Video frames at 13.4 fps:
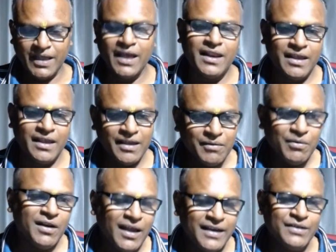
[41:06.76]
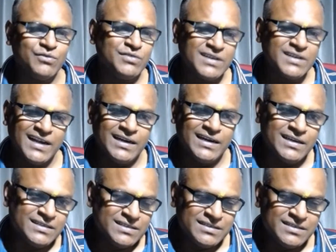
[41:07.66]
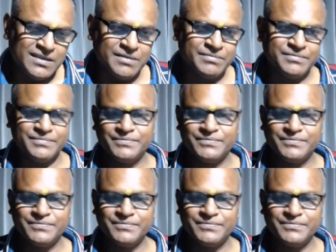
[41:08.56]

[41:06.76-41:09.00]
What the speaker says: and even I don't get disturbed.